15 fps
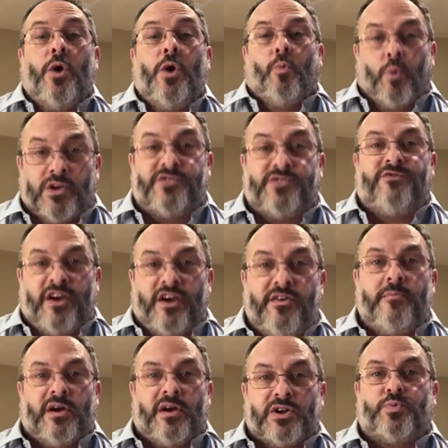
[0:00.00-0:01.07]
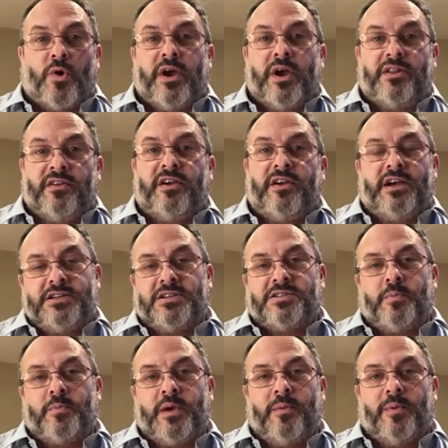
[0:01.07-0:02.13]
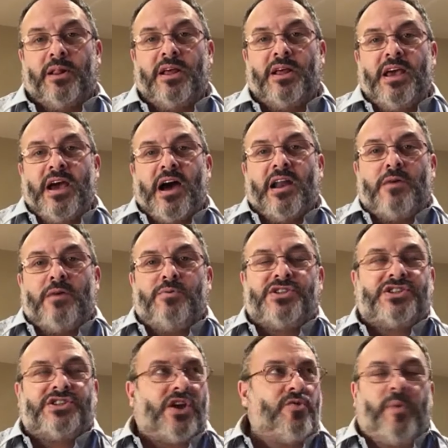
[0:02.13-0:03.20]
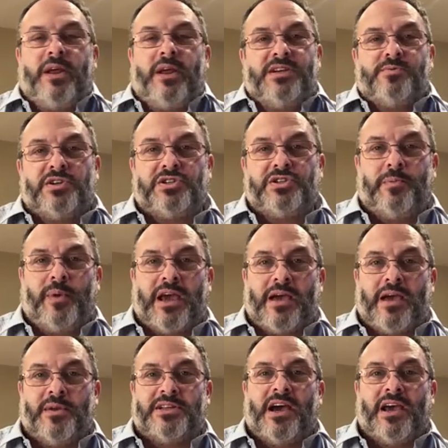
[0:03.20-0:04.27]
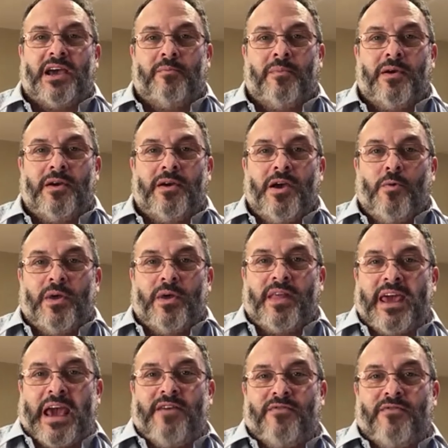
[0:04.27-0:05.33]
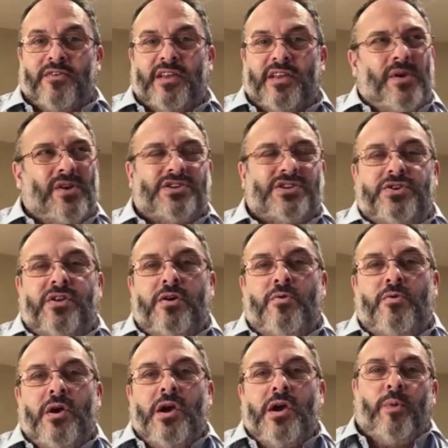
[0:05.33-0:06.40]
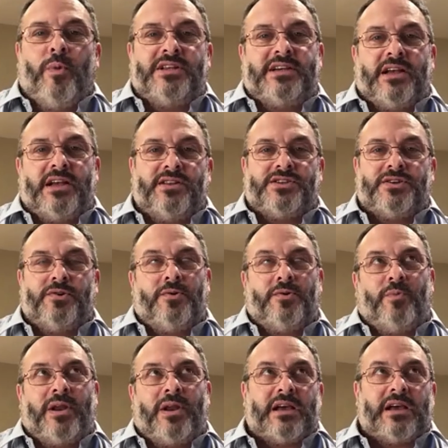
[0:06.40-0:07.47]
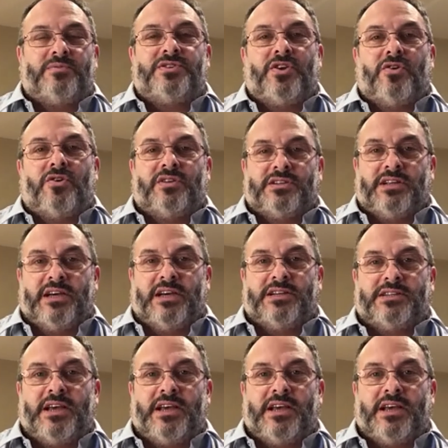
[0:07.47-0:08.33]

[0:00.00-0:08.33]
was very much what endeared her to people. And I was so pleased when she became a dame, when they gave her a dame, because, you know, we tend to, when it comes to the honours list,